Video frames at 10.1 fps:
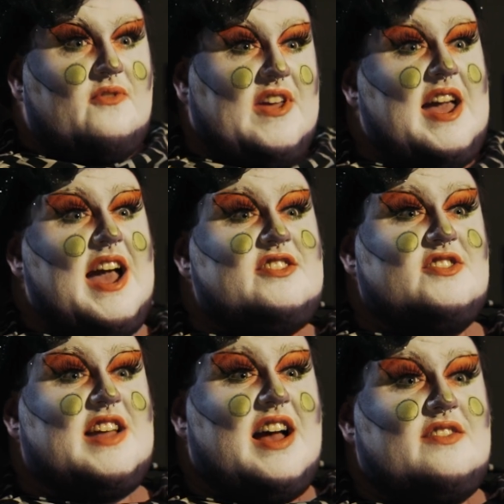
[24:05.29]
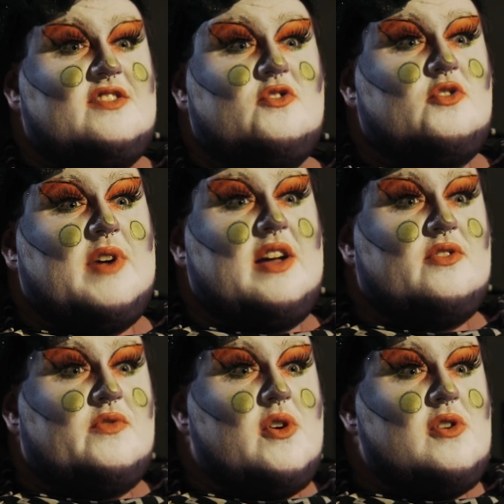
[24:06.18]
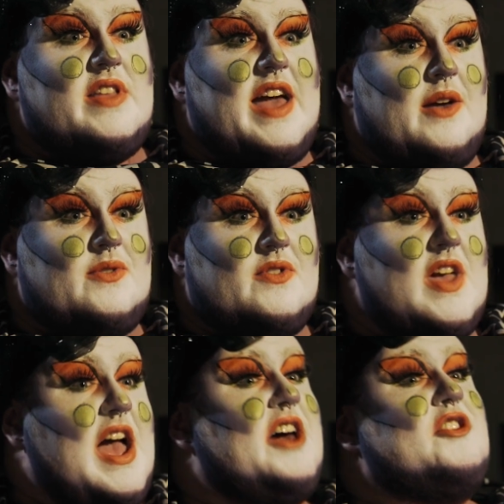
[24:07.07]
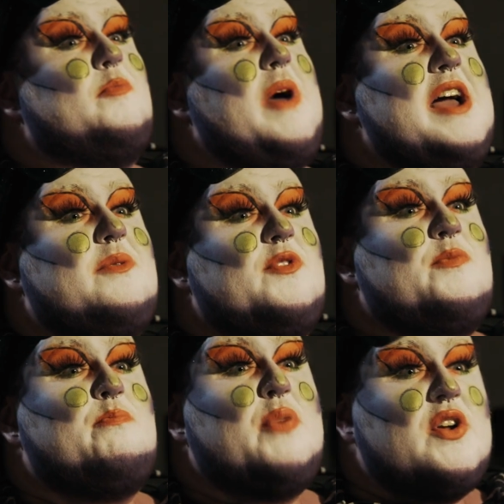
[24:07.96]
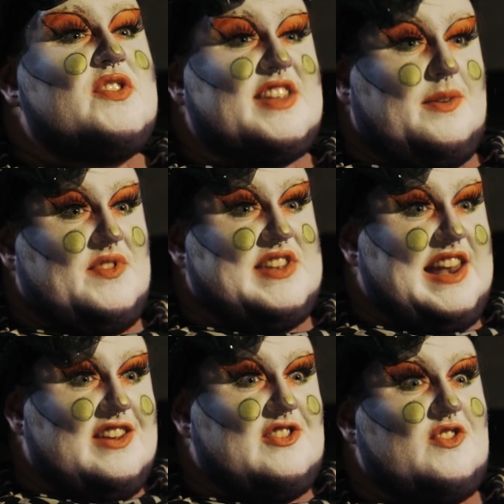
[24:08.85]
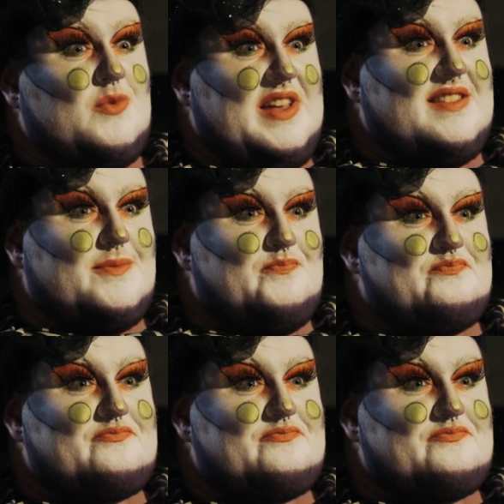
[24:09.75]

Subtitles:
Fia and her dads had done the rounds of all the houses, and her bag was bursting with delicious sweets.